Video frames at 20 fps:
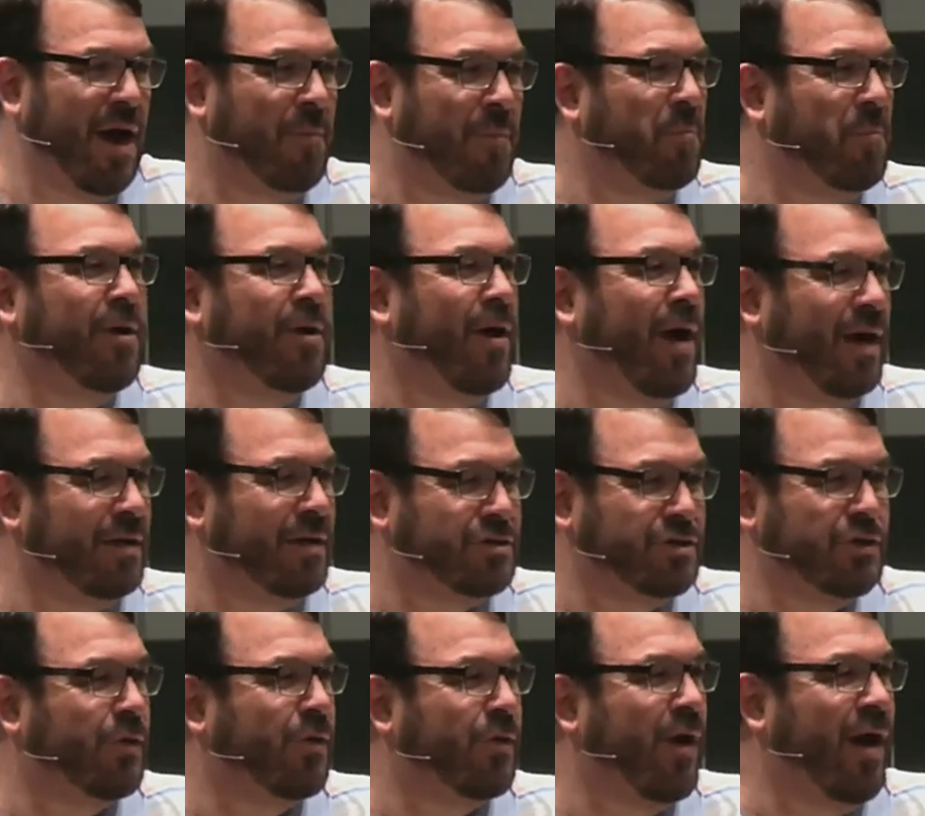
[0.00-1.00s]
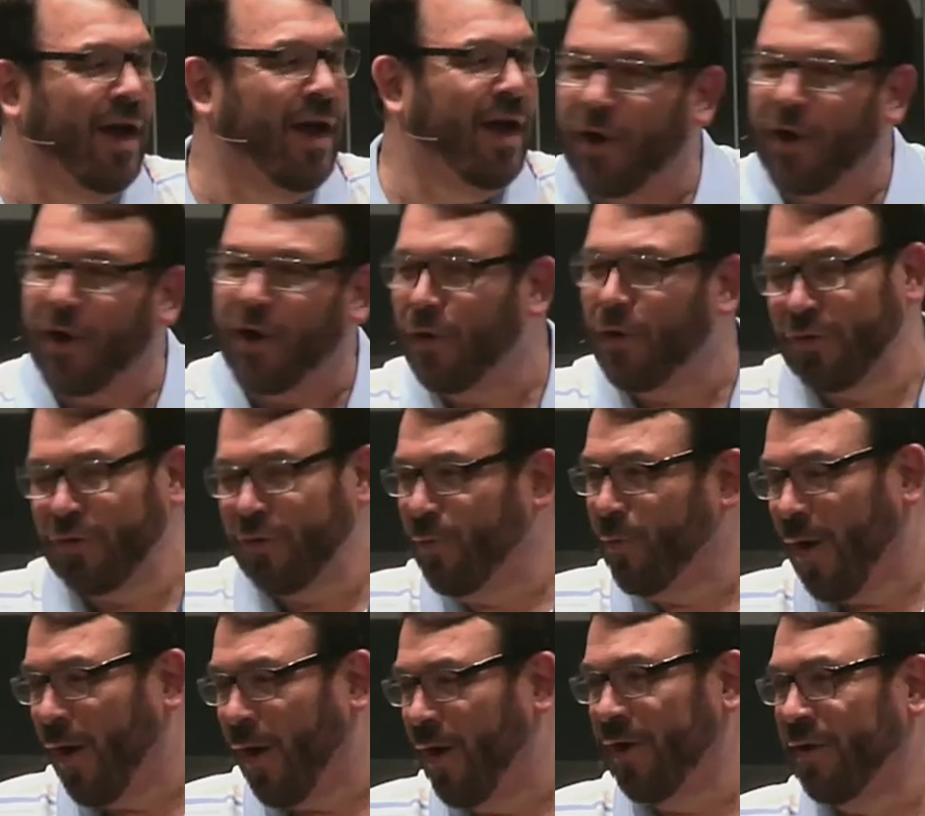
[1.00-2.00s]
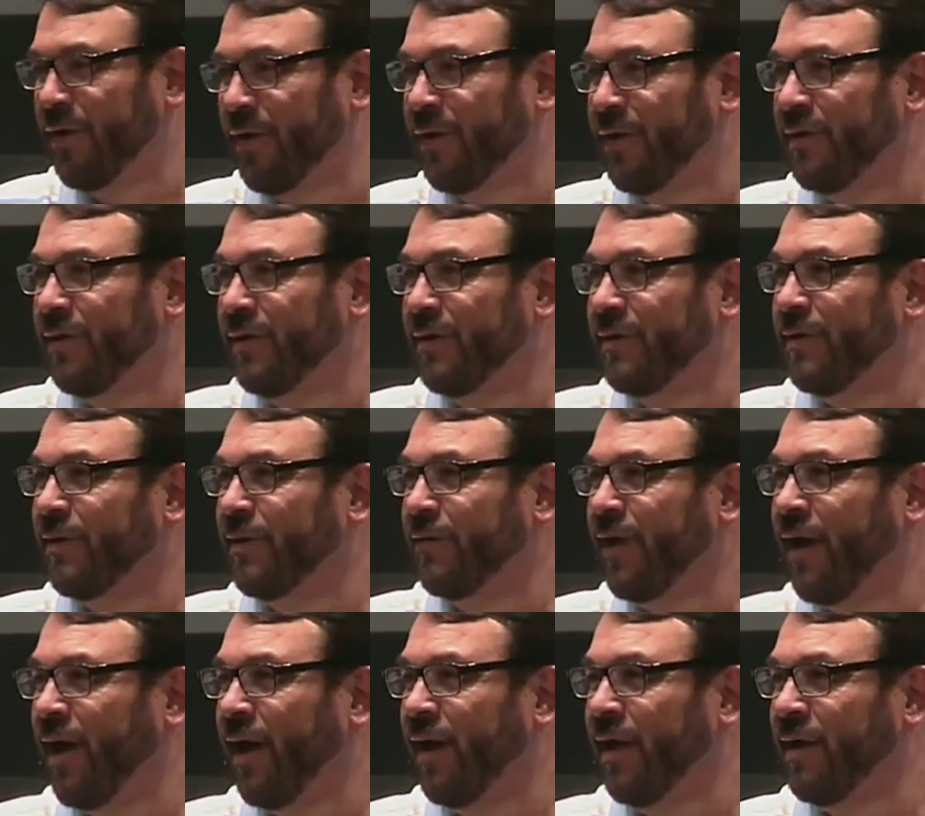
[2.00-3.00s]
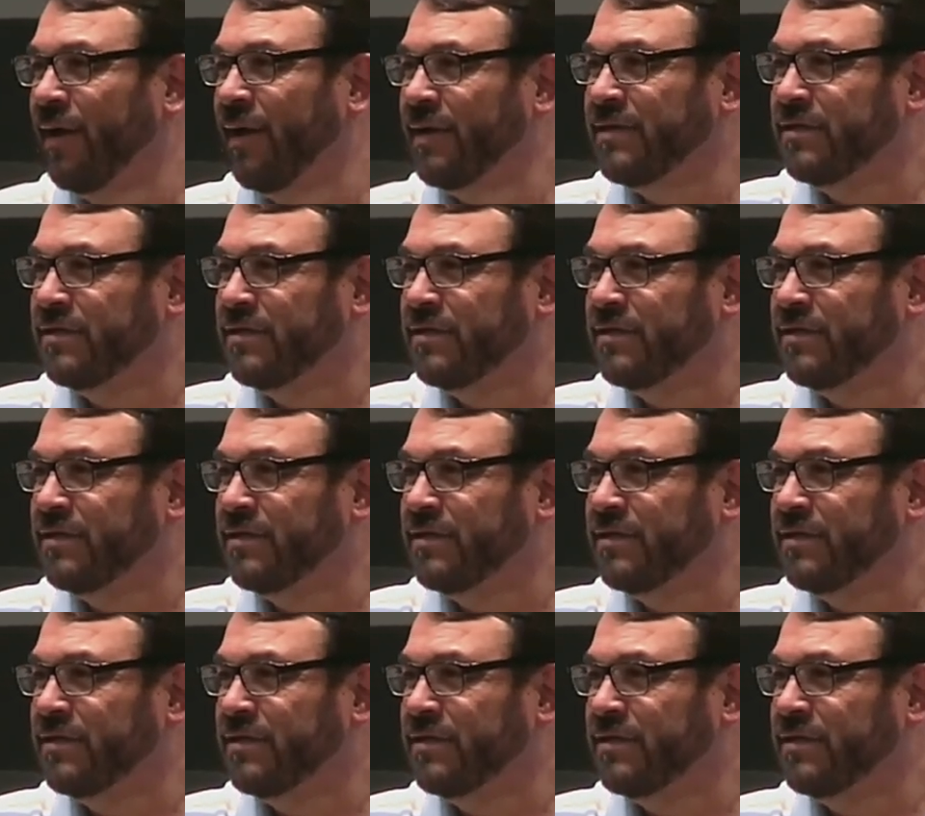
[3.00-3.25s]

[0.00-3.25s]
how big or how short or how tall you are, okay?